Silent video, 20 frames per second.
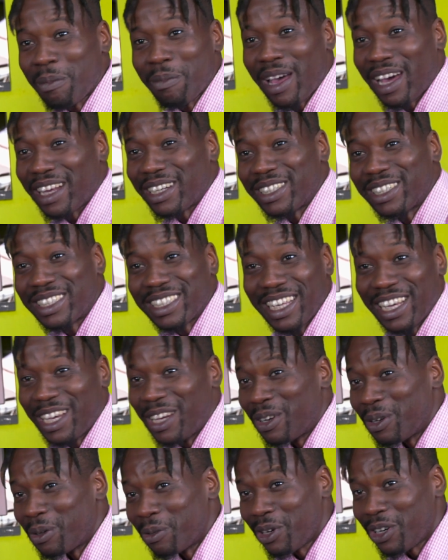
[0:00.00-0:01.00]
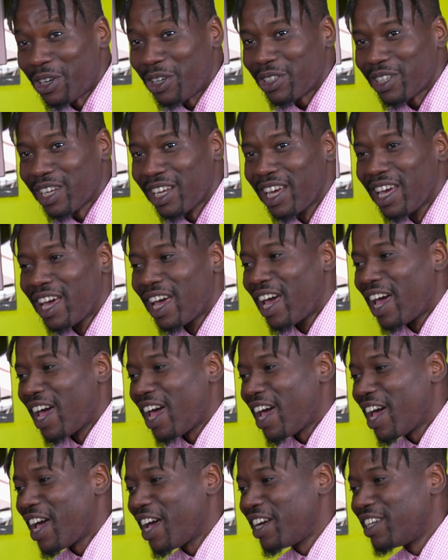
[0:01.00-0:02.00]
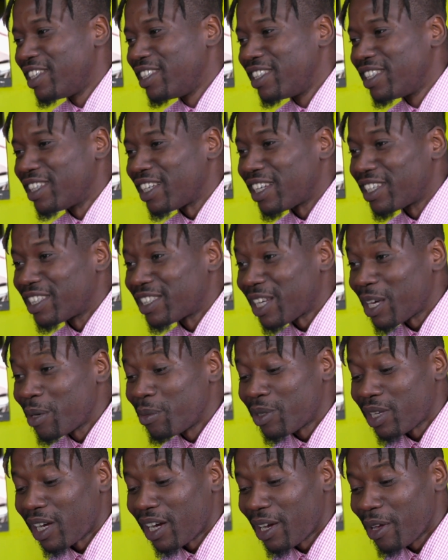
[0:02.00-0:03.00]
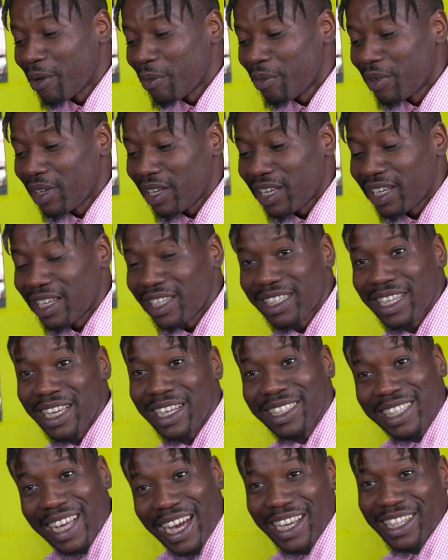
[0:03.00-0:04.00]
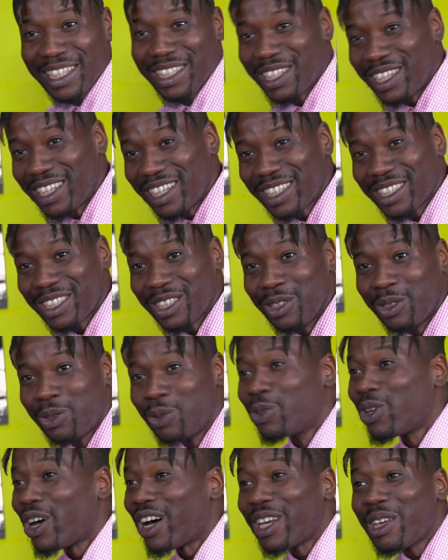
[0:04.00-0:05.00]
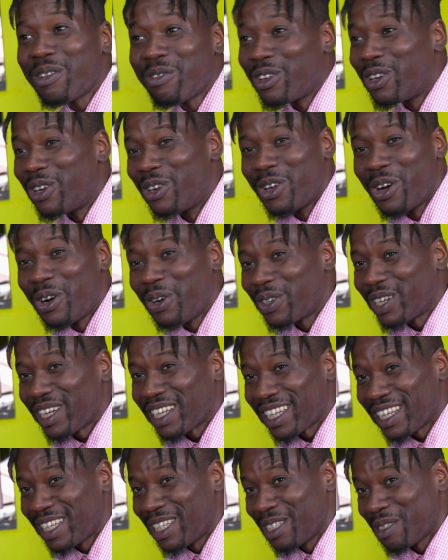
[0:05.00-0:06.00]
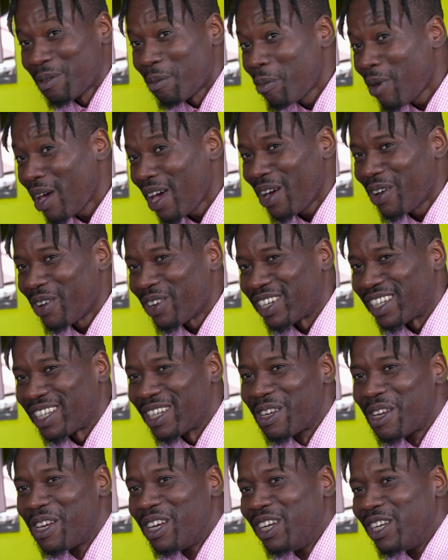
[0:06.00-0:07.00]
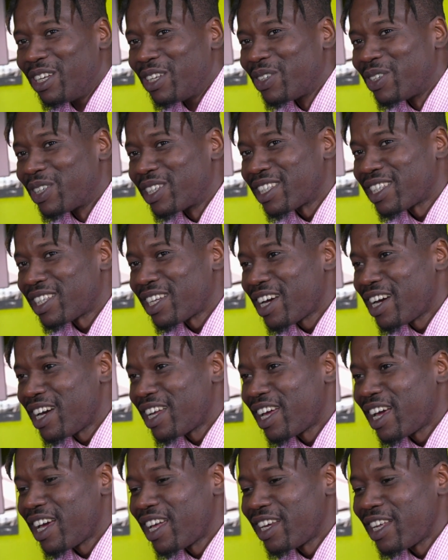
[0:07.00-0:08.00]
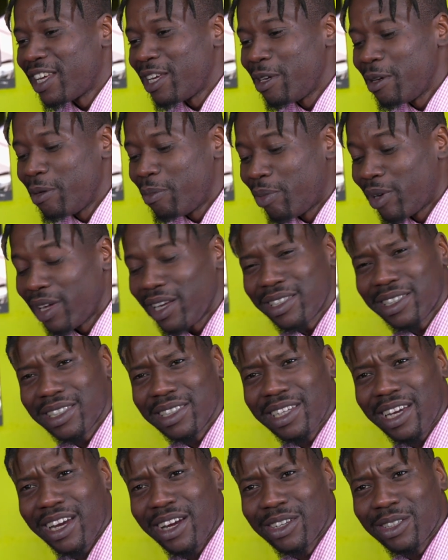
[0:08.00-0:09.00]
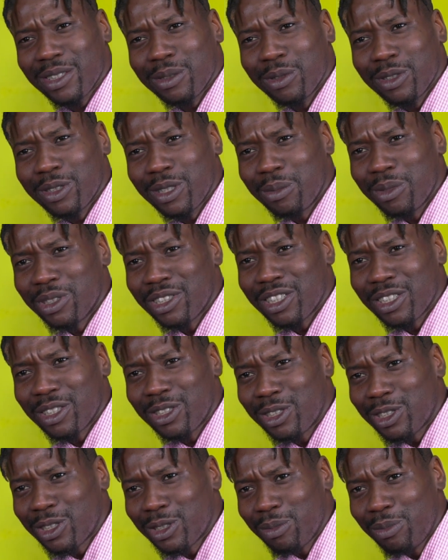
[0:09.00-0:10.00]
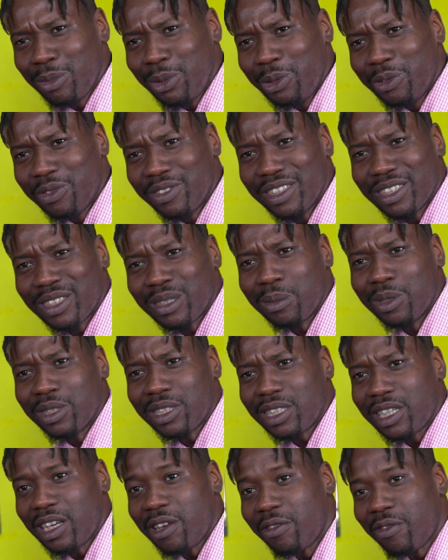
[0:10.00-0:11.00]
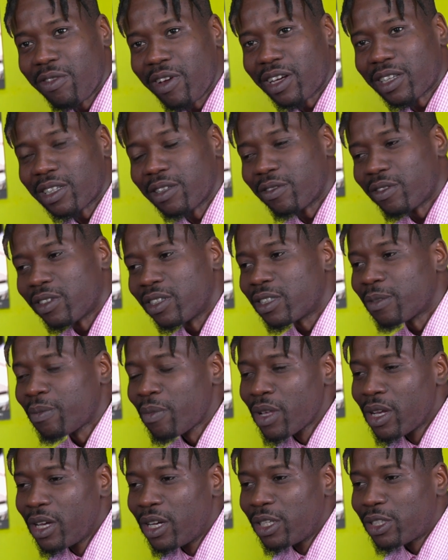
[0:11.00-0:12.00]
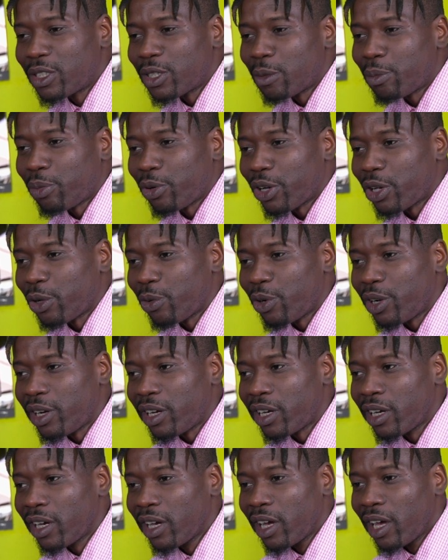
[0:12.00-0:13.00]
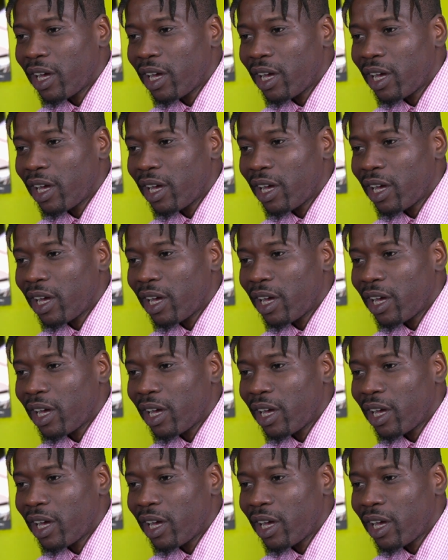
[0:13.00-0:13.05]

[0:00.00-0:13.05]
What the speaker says: matters in the world, and in the same time, his side chicks do not even know that he's married. You understand? And he plays this character with so much smoothness, so much effectiveness, to the point where,